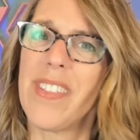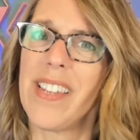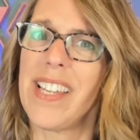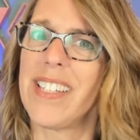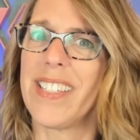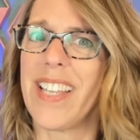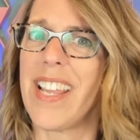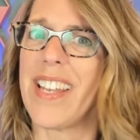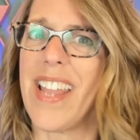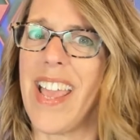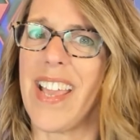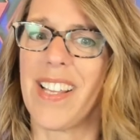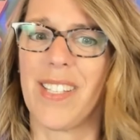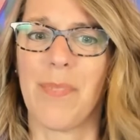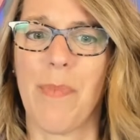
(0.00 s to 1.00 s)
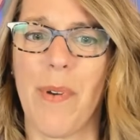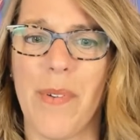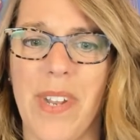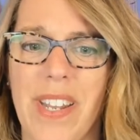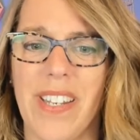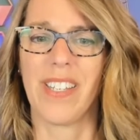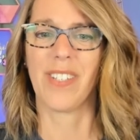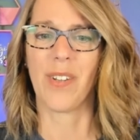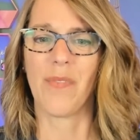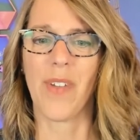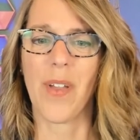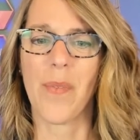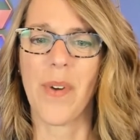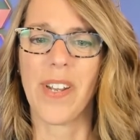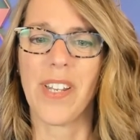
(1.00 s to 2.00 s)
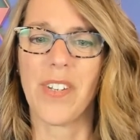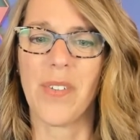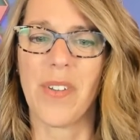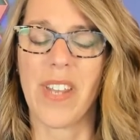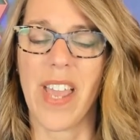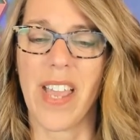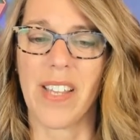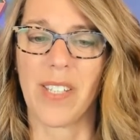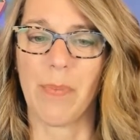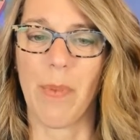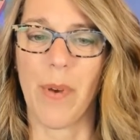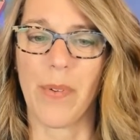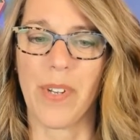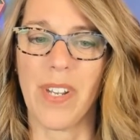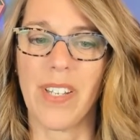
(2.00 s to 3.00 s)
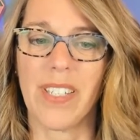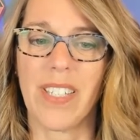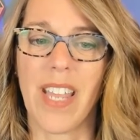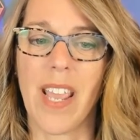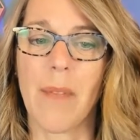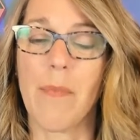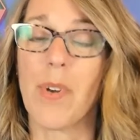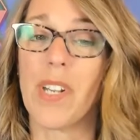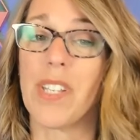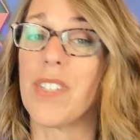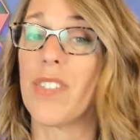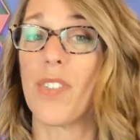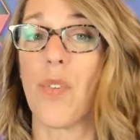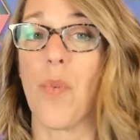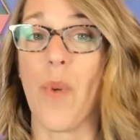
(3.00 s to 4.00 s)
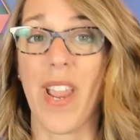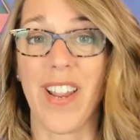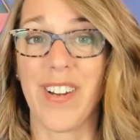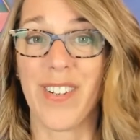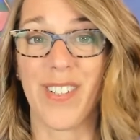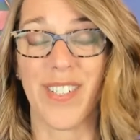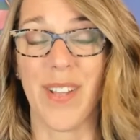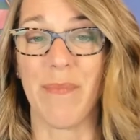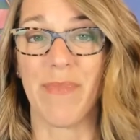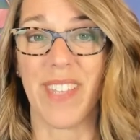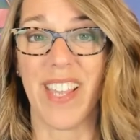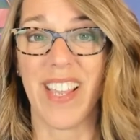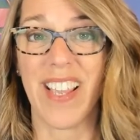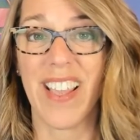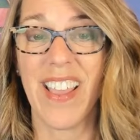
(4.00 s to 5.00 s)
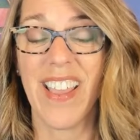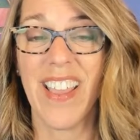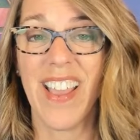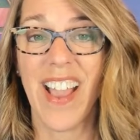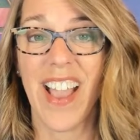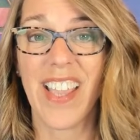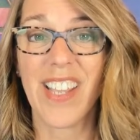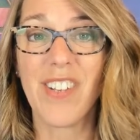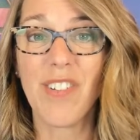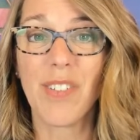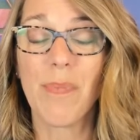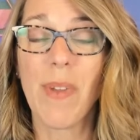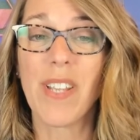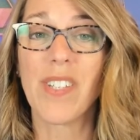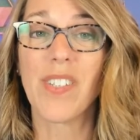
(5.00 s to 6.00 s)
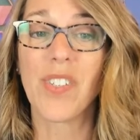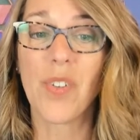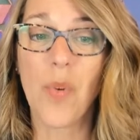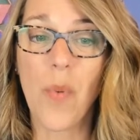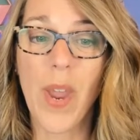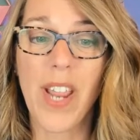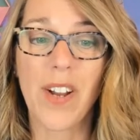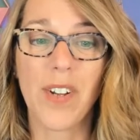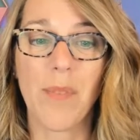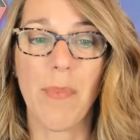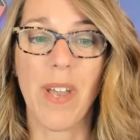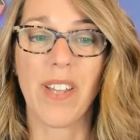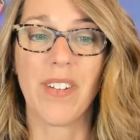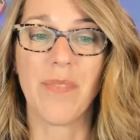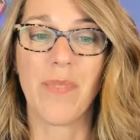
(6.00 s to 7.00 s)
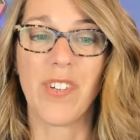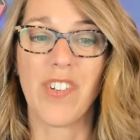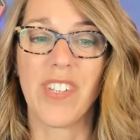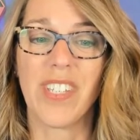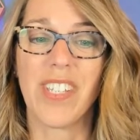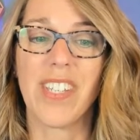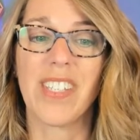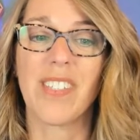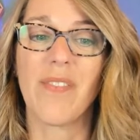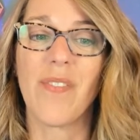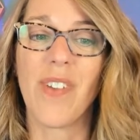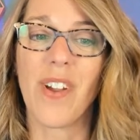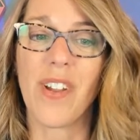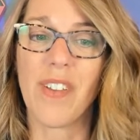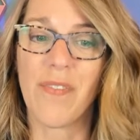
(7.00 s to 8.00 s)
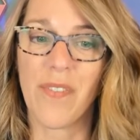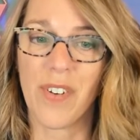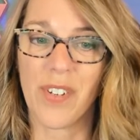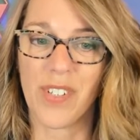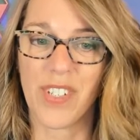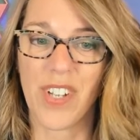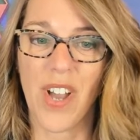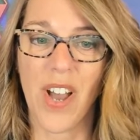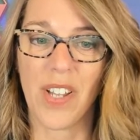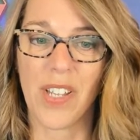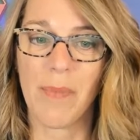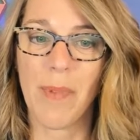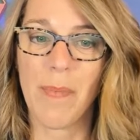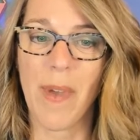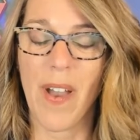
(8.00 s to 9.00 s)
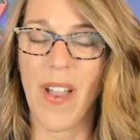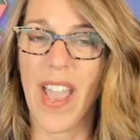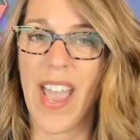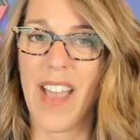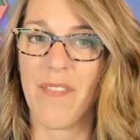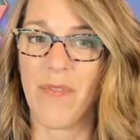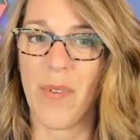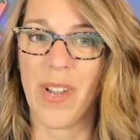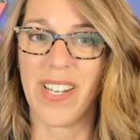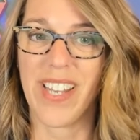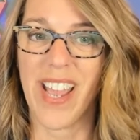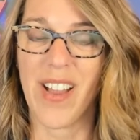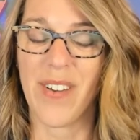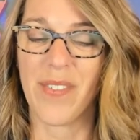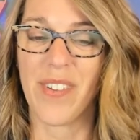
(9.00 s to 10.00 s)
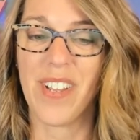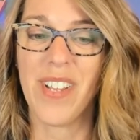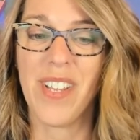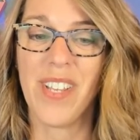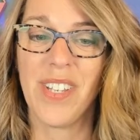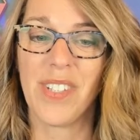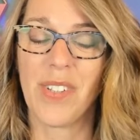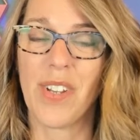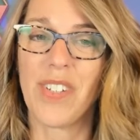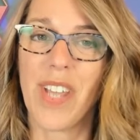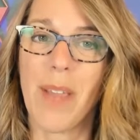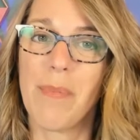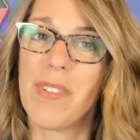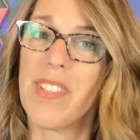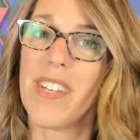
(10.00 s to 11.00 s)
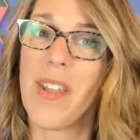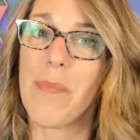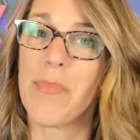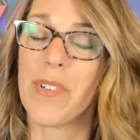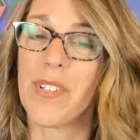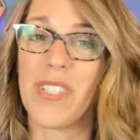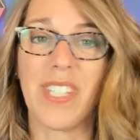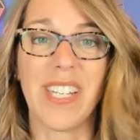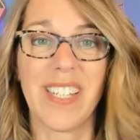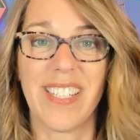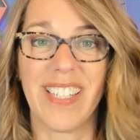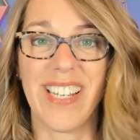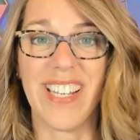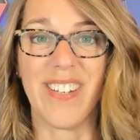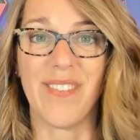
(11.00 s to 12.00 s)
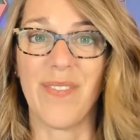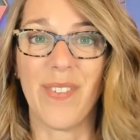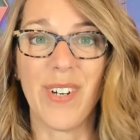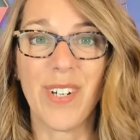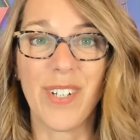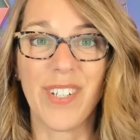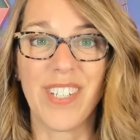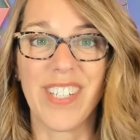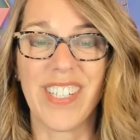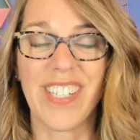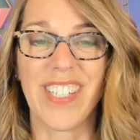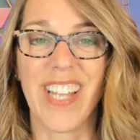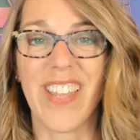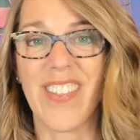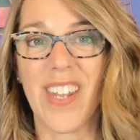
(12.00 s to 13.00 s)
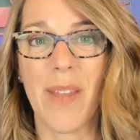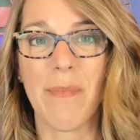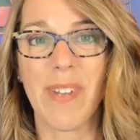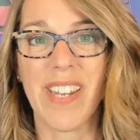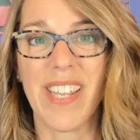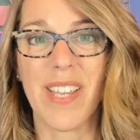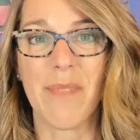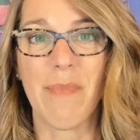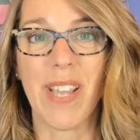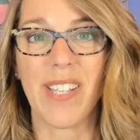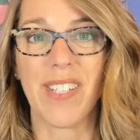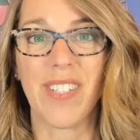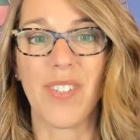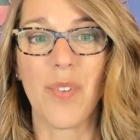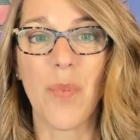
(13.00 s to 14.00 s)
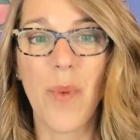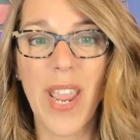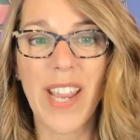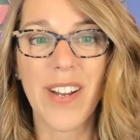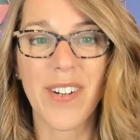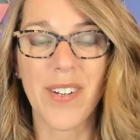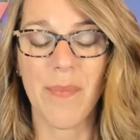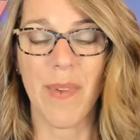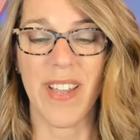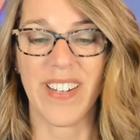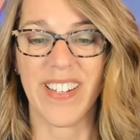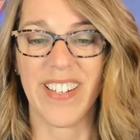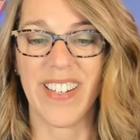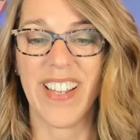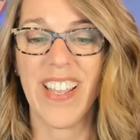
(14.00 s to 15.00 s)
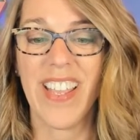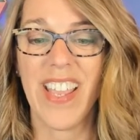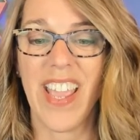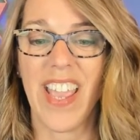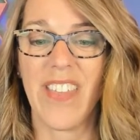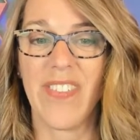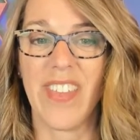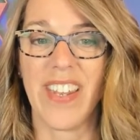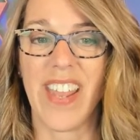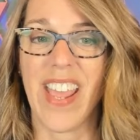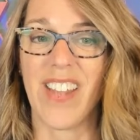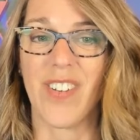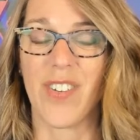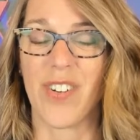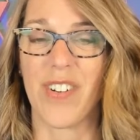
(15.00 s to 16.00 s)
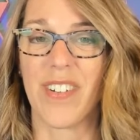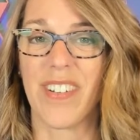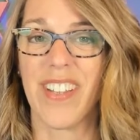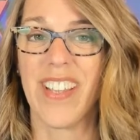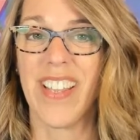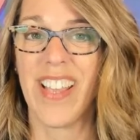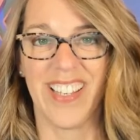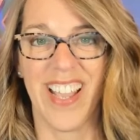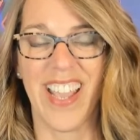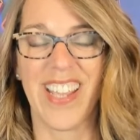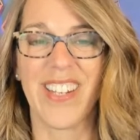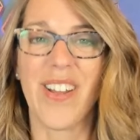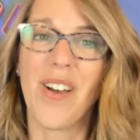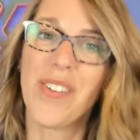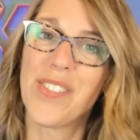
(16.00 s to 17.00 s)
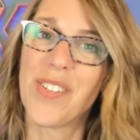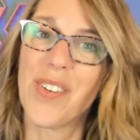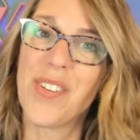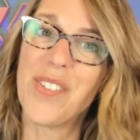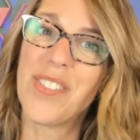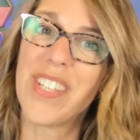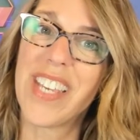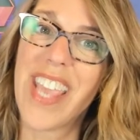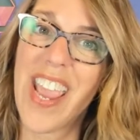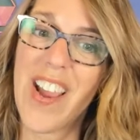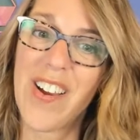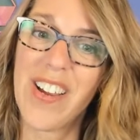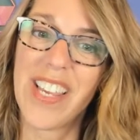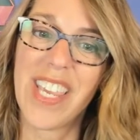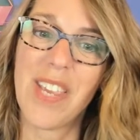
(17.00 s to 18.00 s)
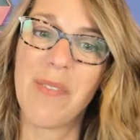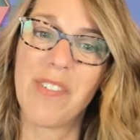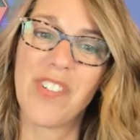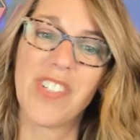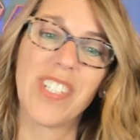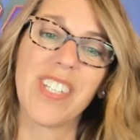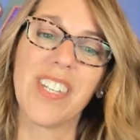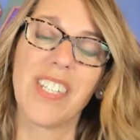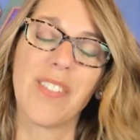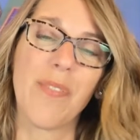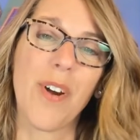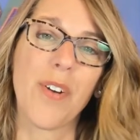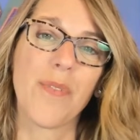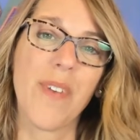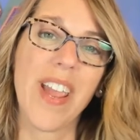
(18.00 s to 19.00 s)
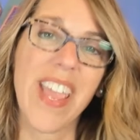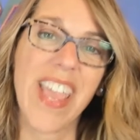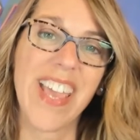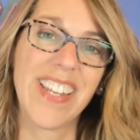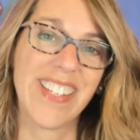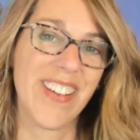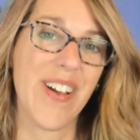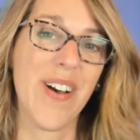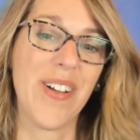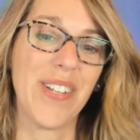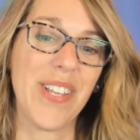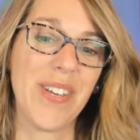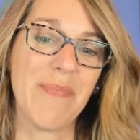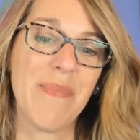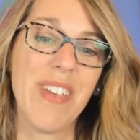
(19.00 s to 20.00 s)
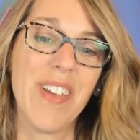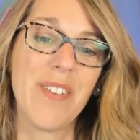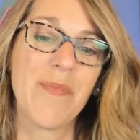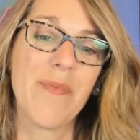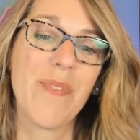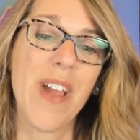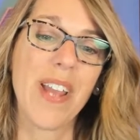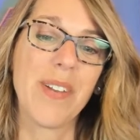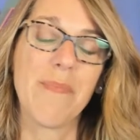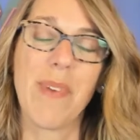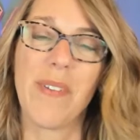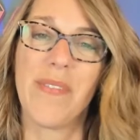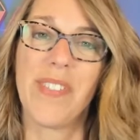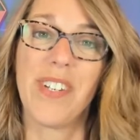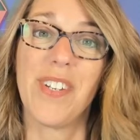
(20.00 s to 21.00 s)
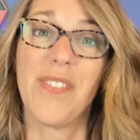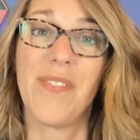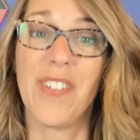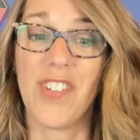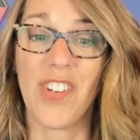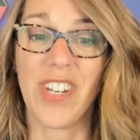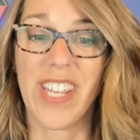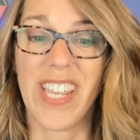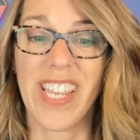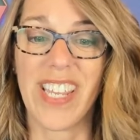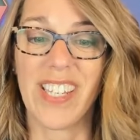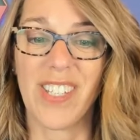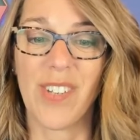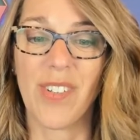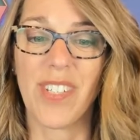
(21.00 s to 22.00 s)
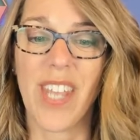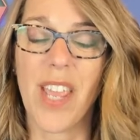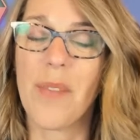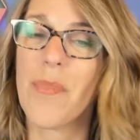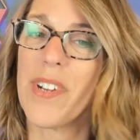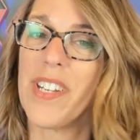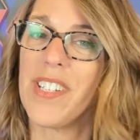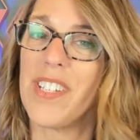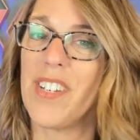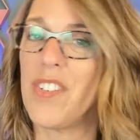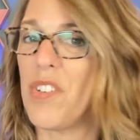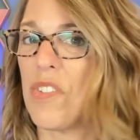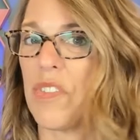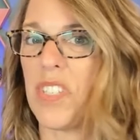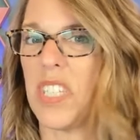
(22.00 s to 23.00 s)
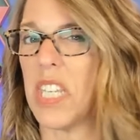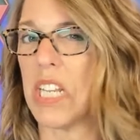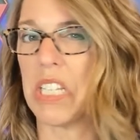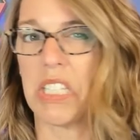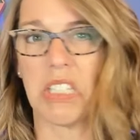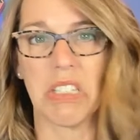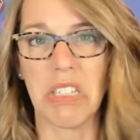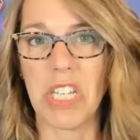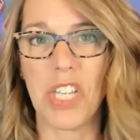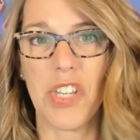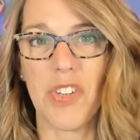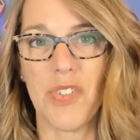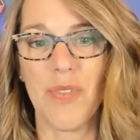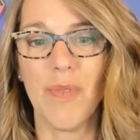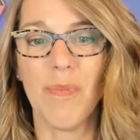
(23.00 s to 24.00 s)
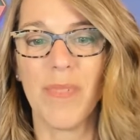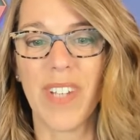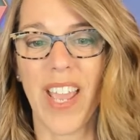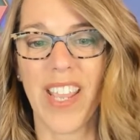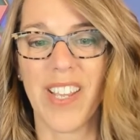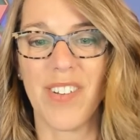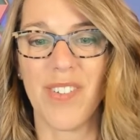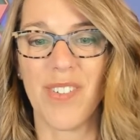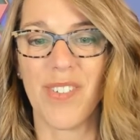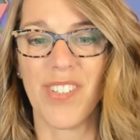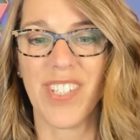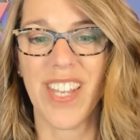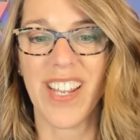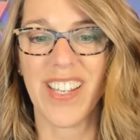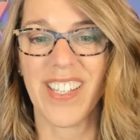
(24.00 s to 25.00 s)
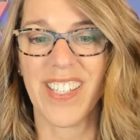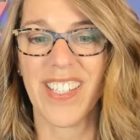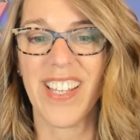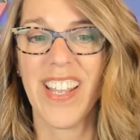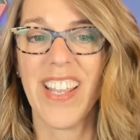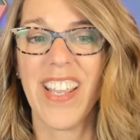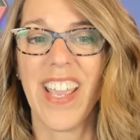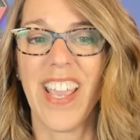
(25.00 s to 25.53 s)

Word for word: with, let's say, an exponent. So if I want to do an exponent, say I want to square something, I can use my squared button, which is in this very first column about halfway down. So I typed the number 6 in first, and then I'm going to hit my squared button and then enter. I can also use the caret key, which is in this far right-hand column, right above the division key. So say I wanted to do six cubed, I could do six,